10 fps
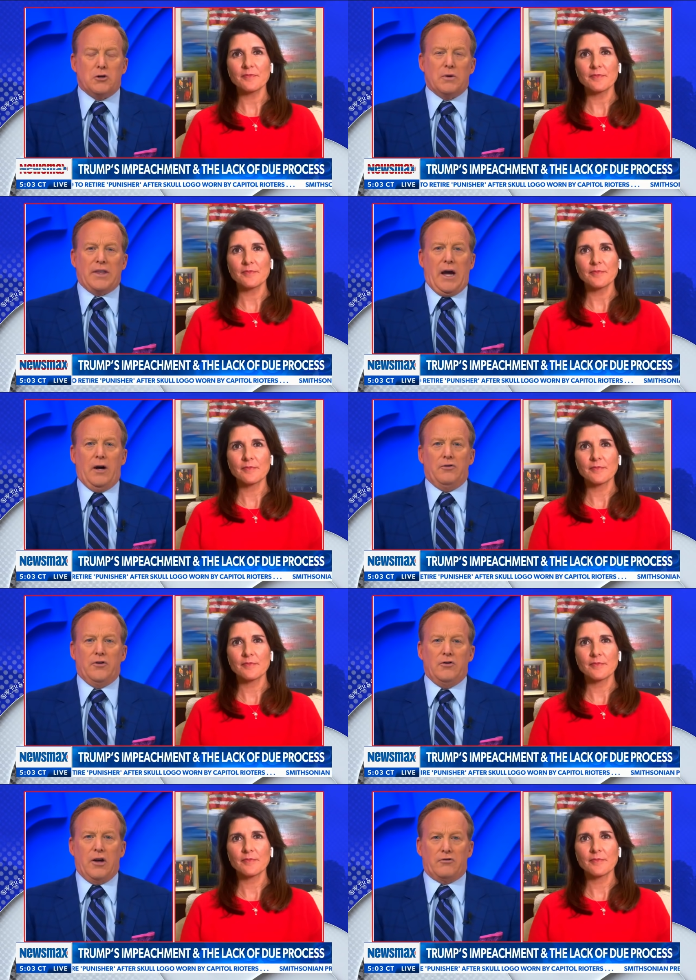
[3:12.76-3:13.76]
Speaker 1: to what the House
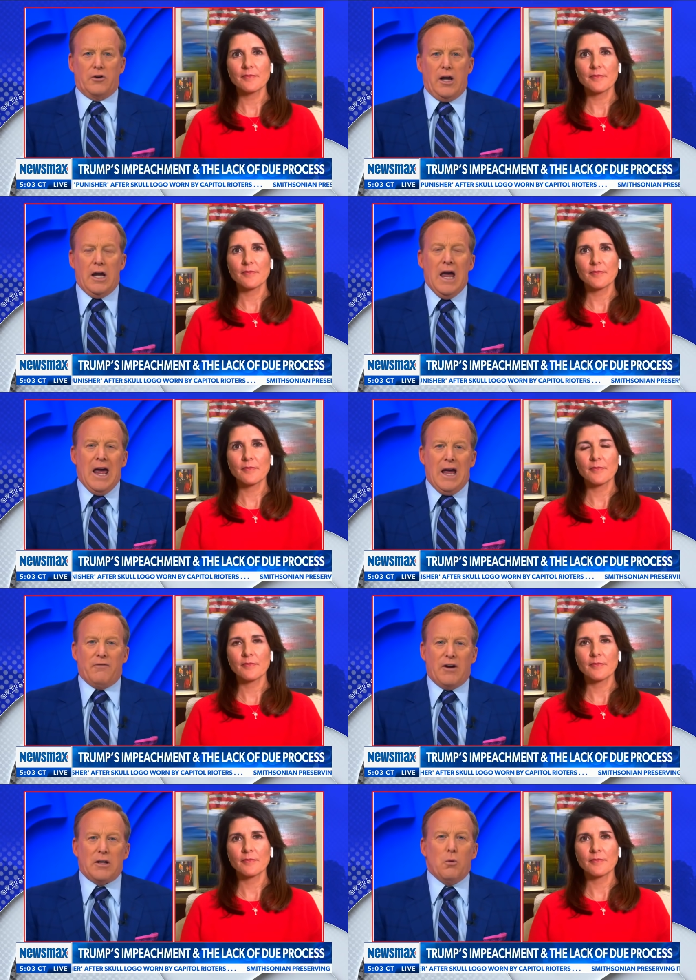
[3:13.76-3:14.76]
did yesterday?
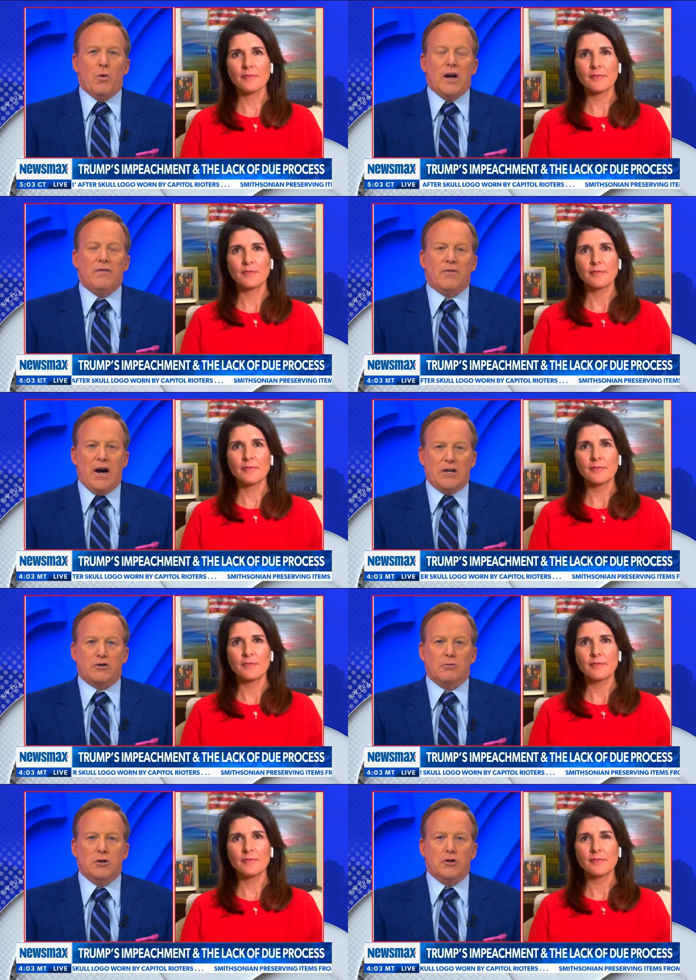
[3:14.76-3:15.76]
And frankly, what
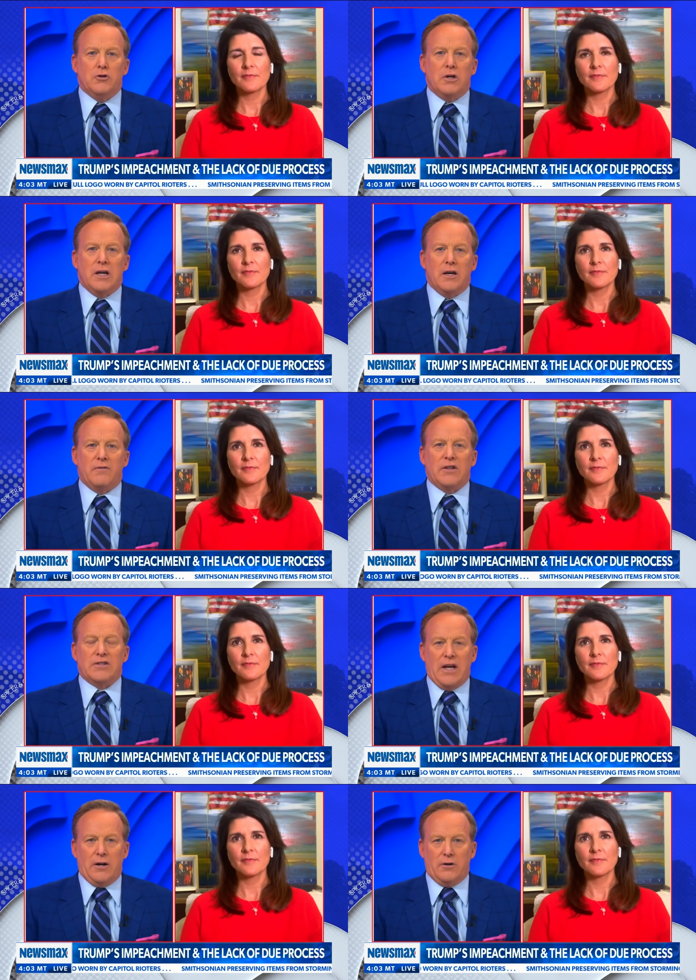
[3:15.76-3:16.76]
advice would you give the
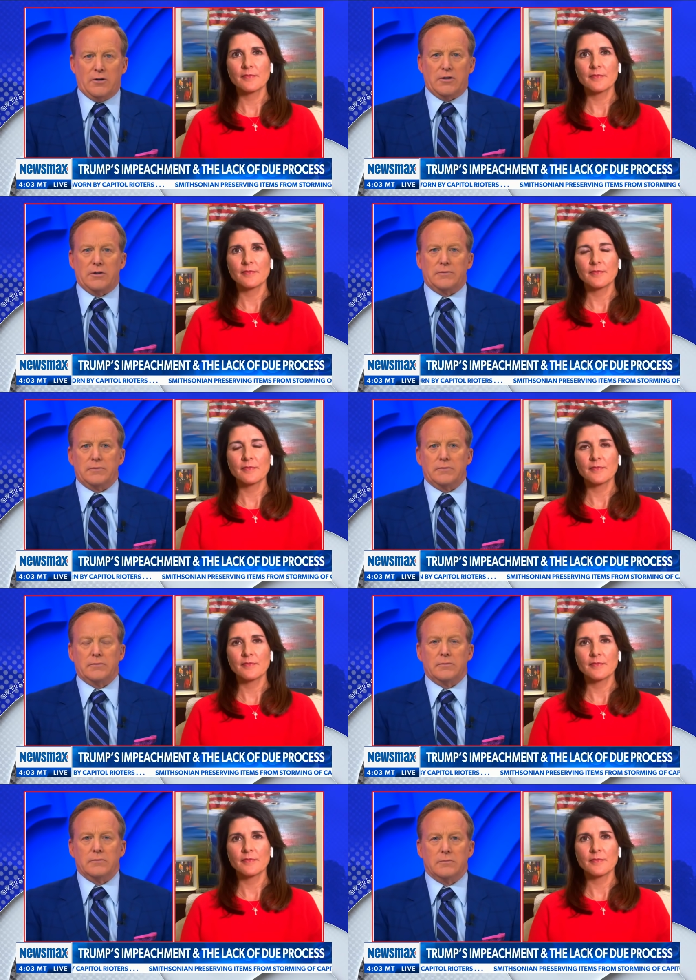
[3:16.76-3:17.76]
senators?
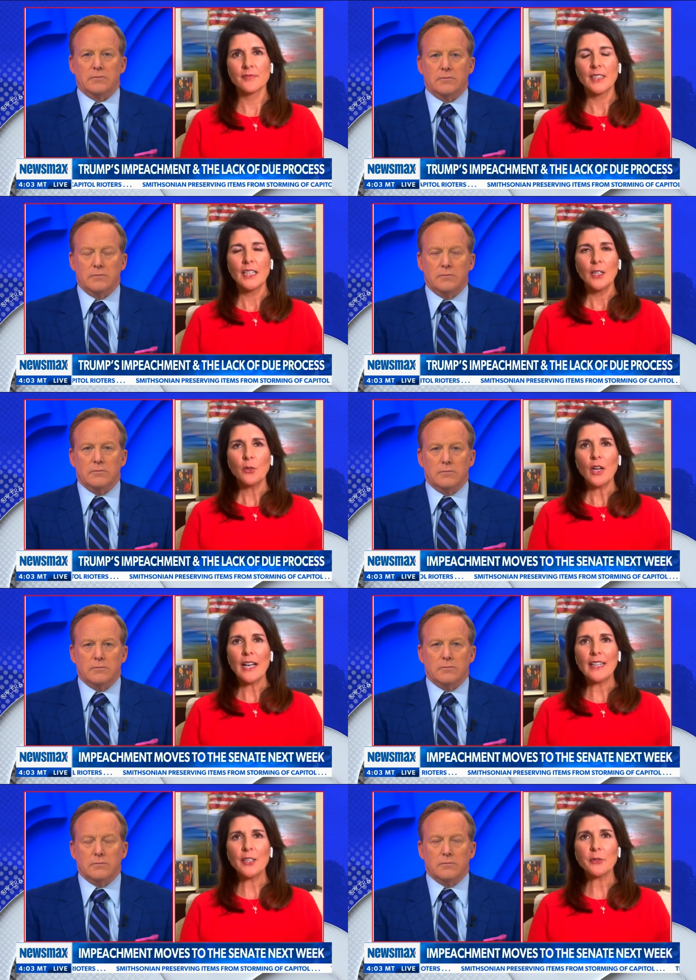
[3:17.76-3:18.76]
Speaker 2: Well,
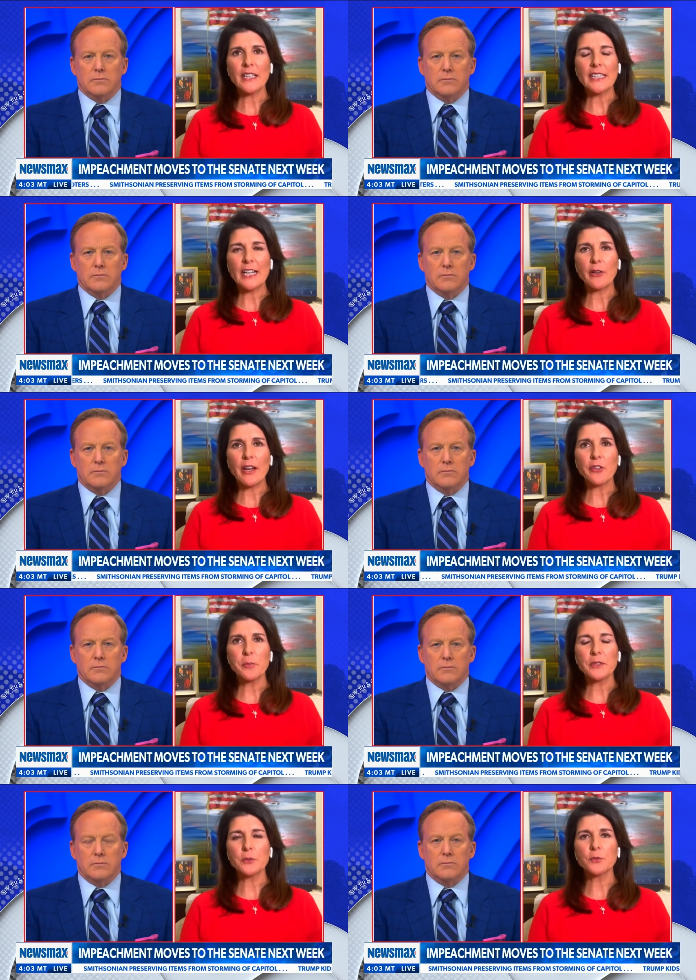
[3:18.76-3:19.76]
I think right now
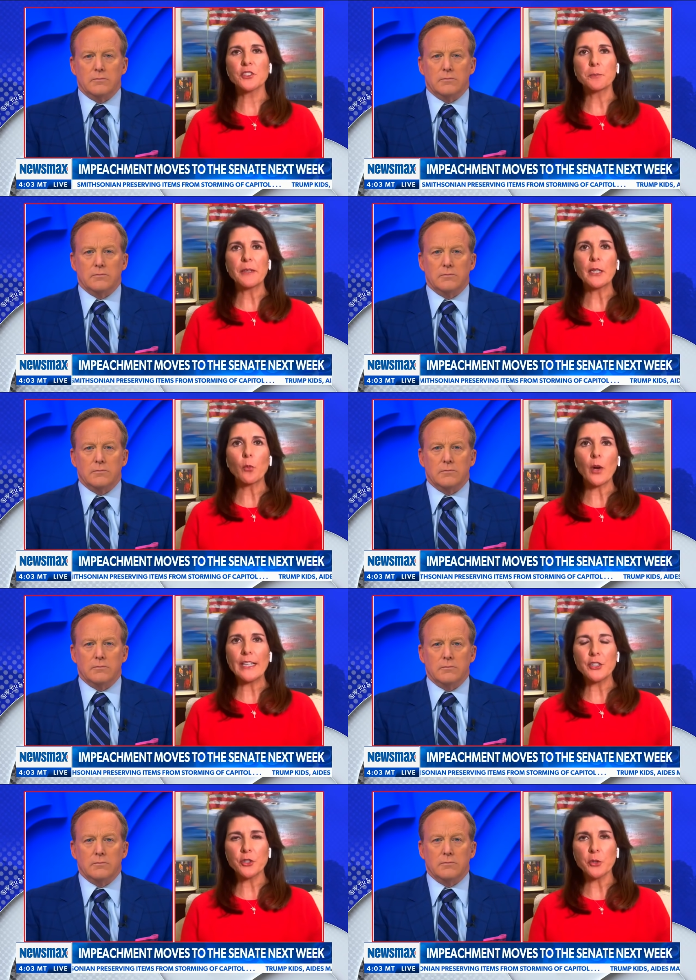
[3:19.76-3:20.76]
everyone's being
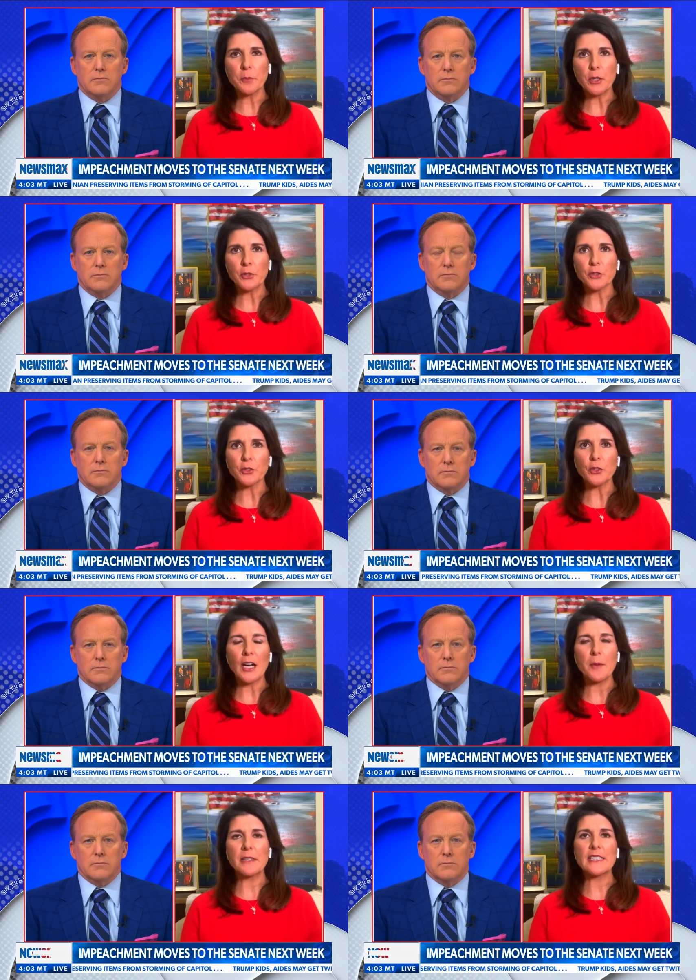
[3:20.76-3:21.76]
way too
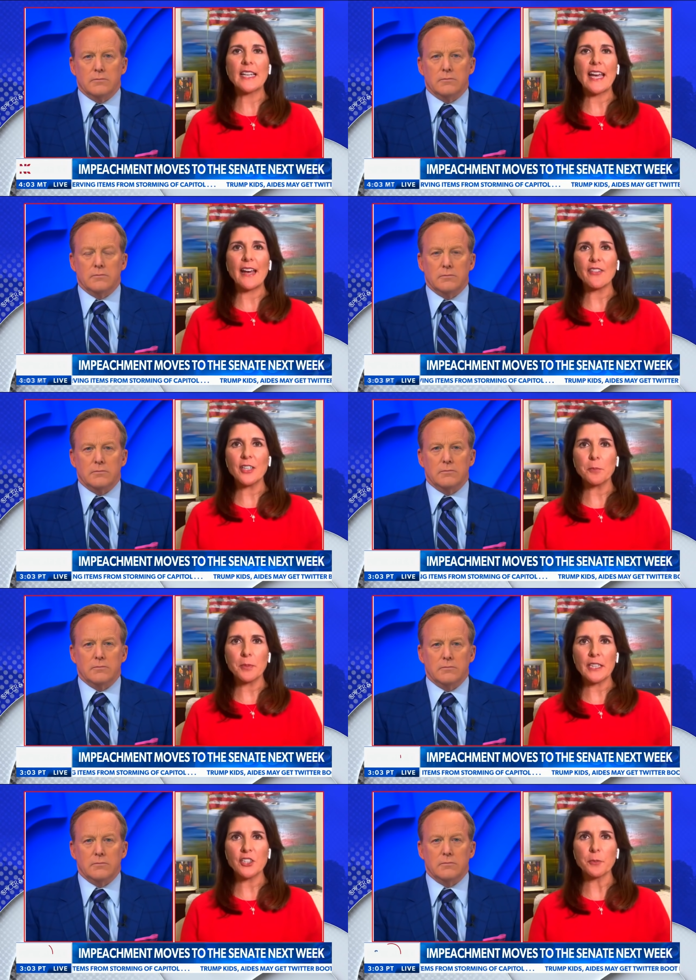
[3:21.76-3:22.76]
emotional. I mean, to have an
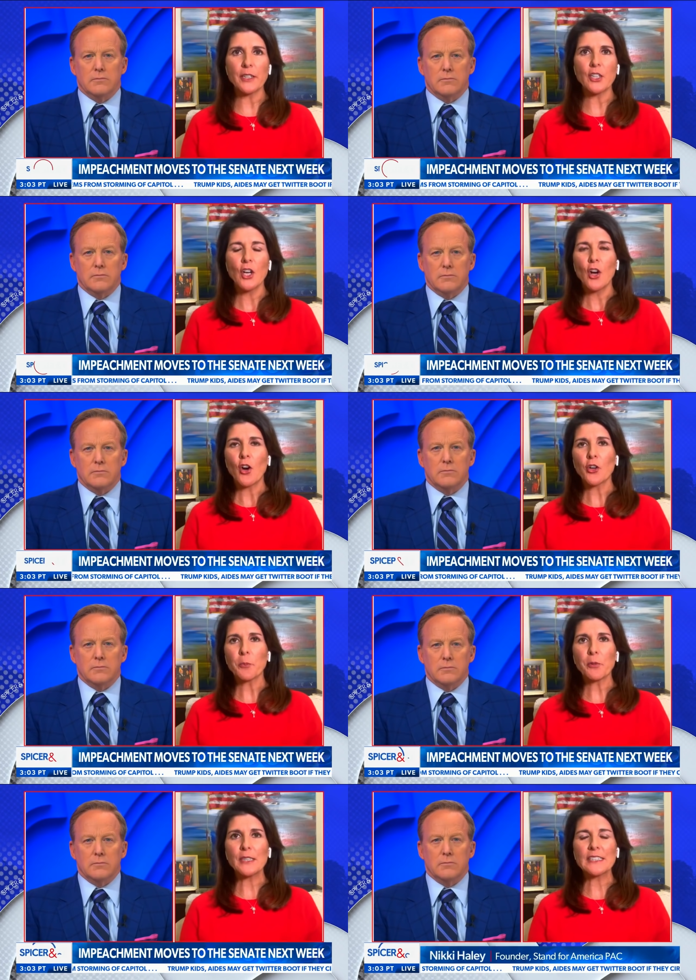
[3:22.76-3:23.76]
impeachment on
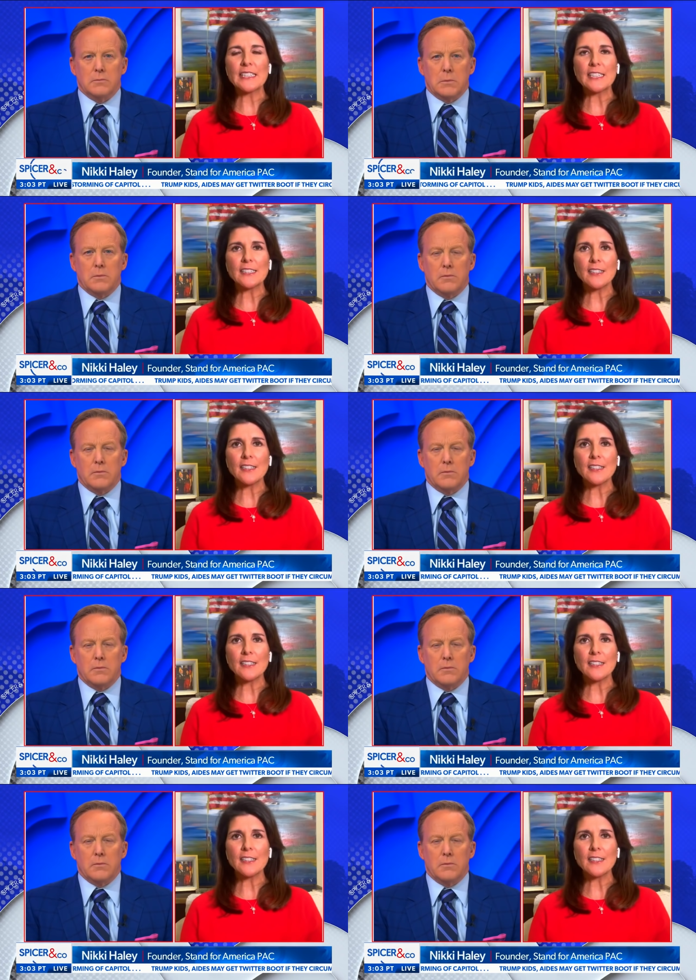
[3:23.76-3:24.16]
a president that's